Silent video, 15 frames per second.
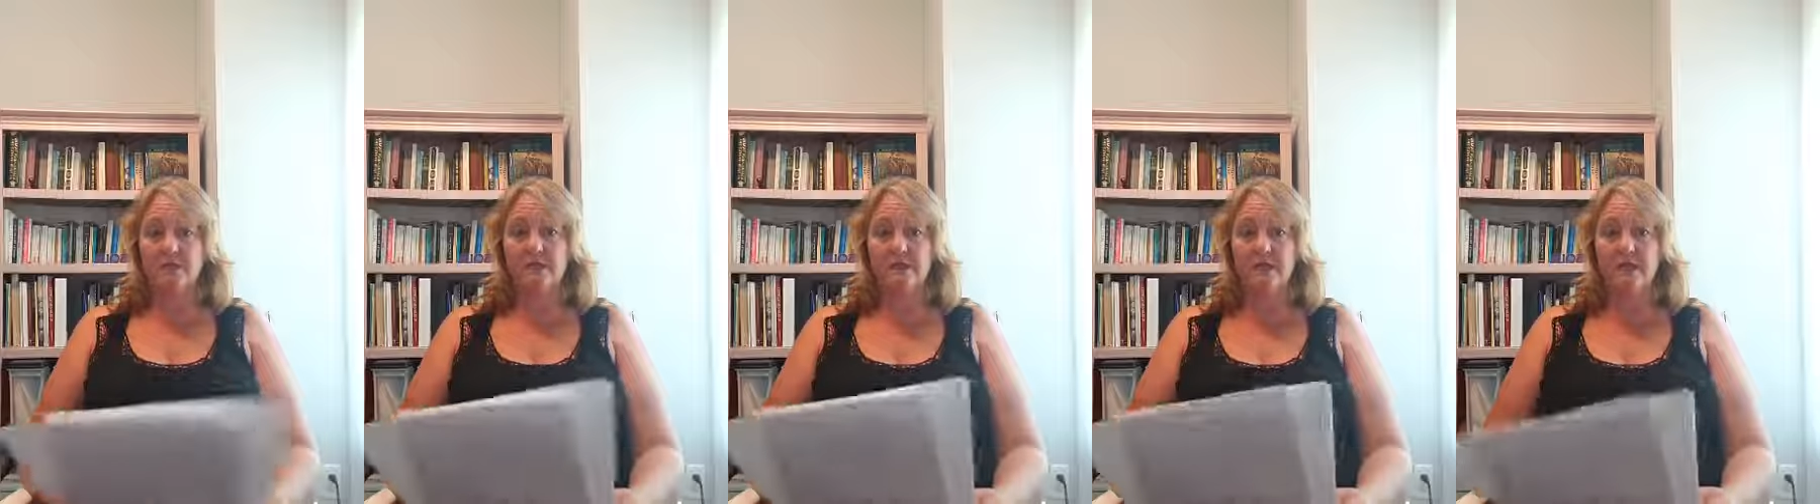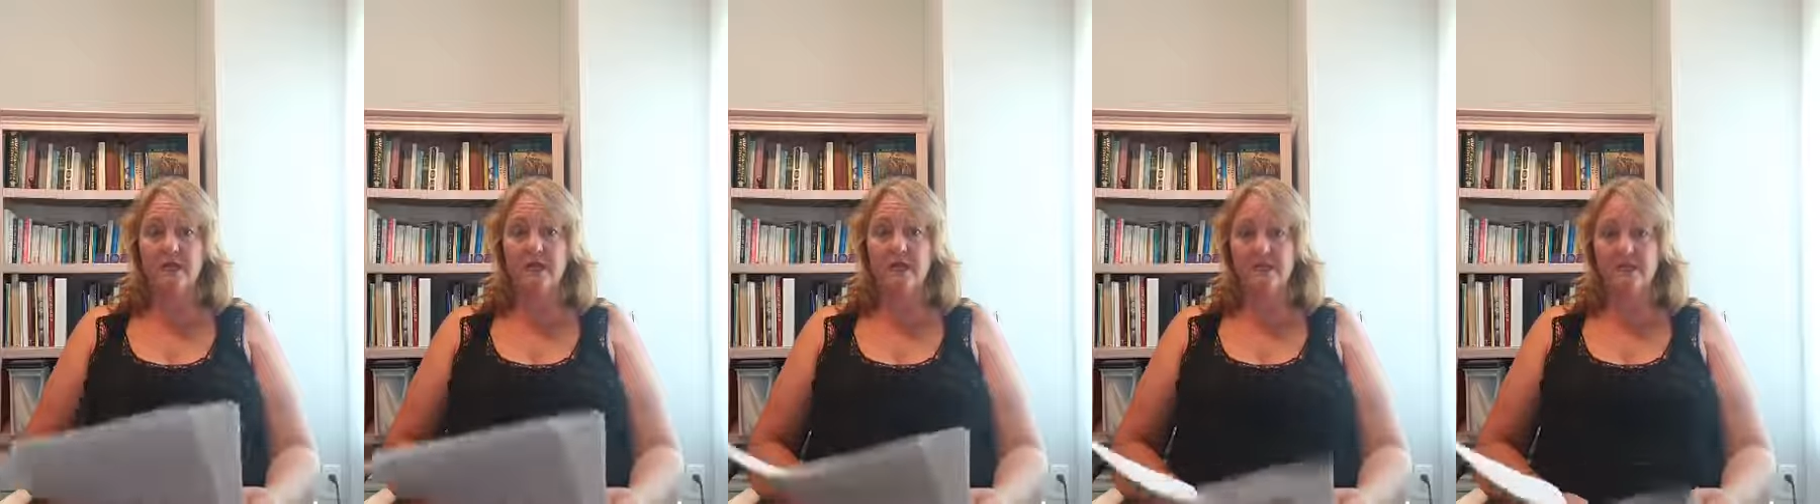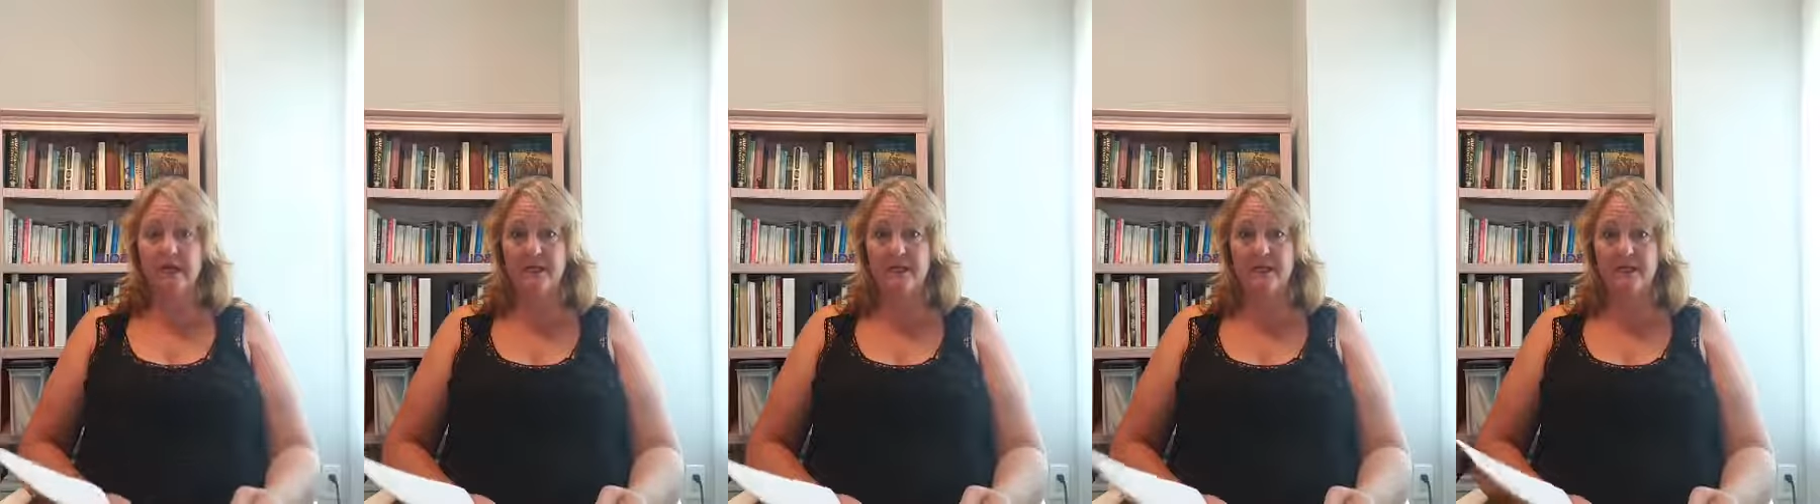somebody had
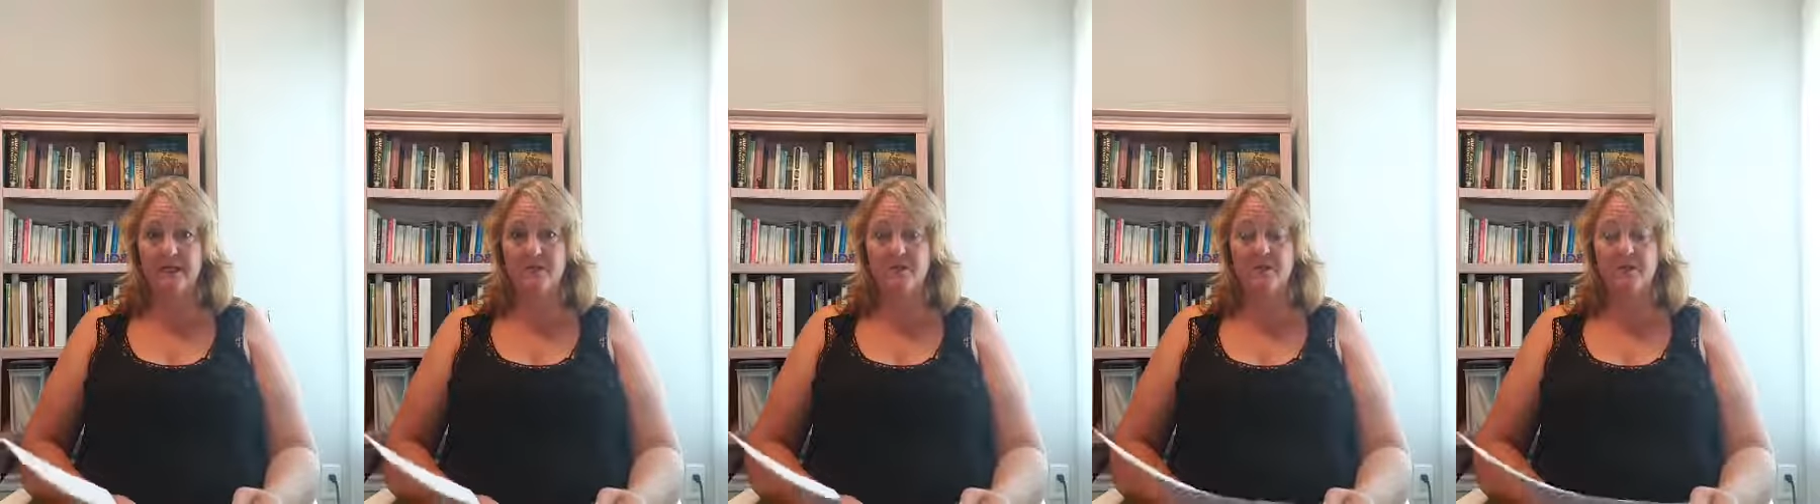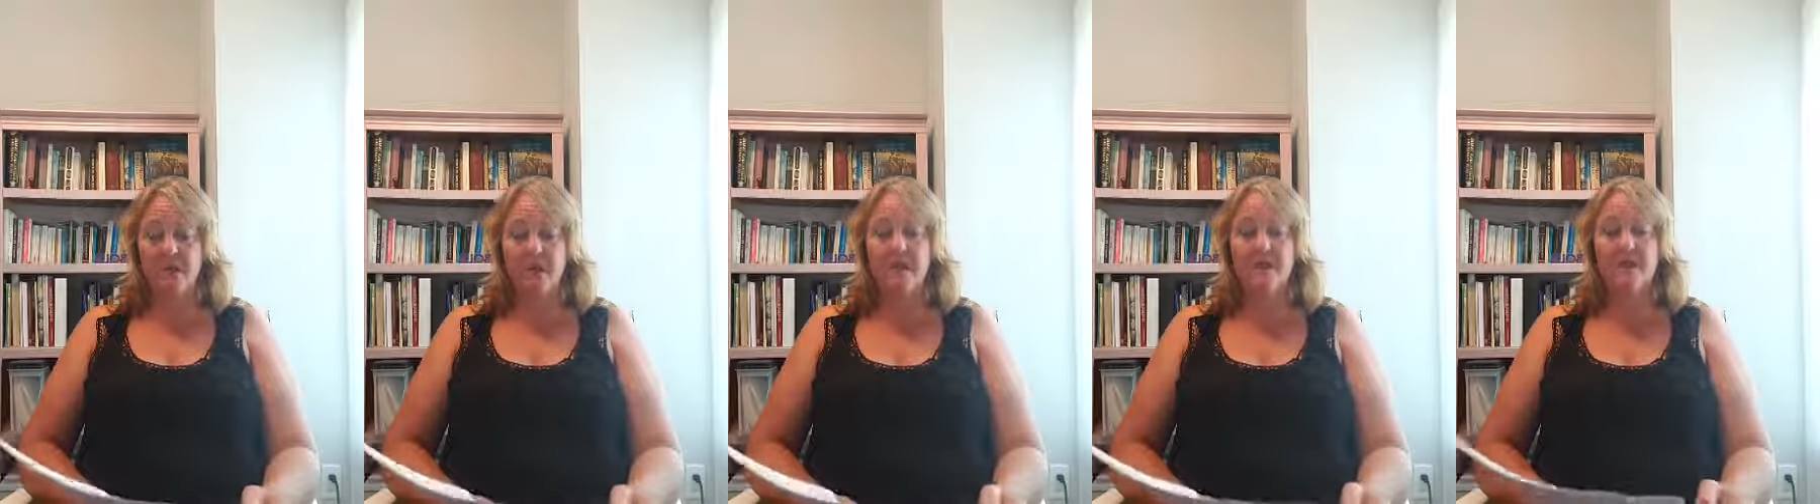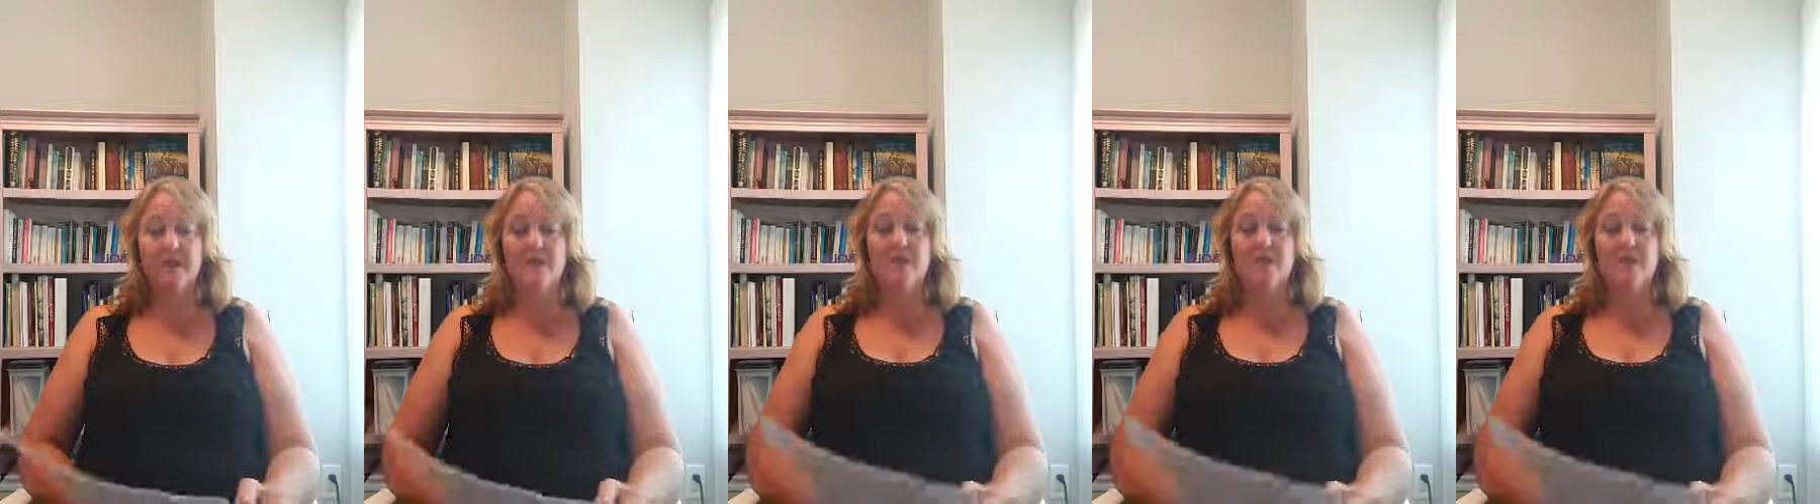painted them shut.